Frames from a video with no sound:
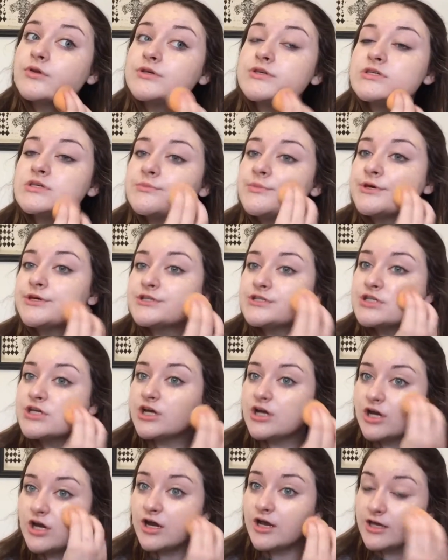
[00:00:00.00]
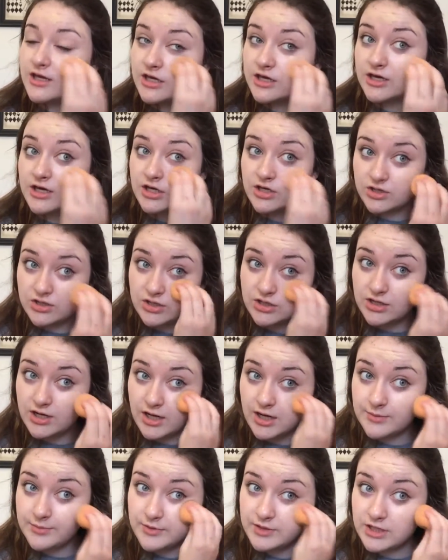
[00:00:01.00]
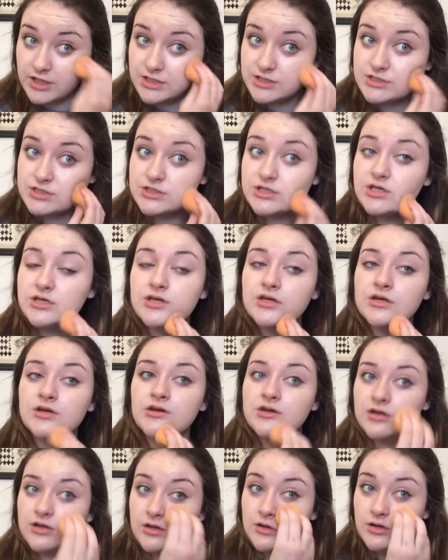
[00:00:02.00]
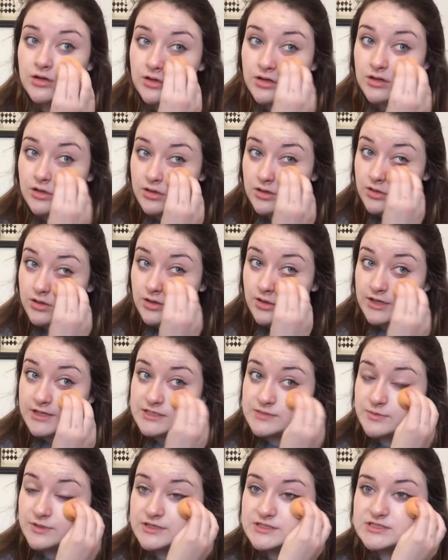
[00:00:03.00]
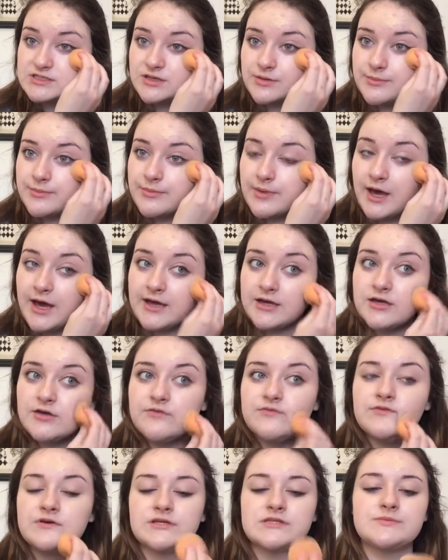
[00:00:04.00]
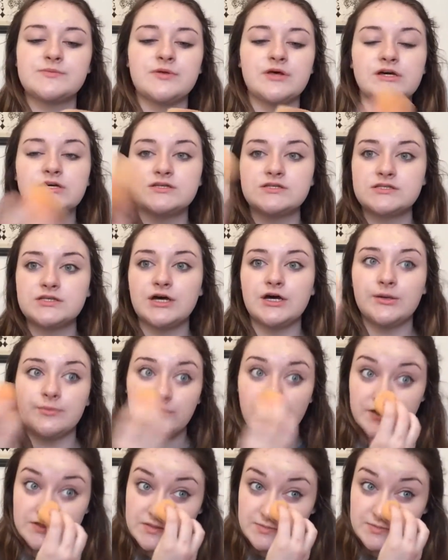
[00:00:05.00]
Just to make sure I get good application, I sprayed some MAC Fix Plus on my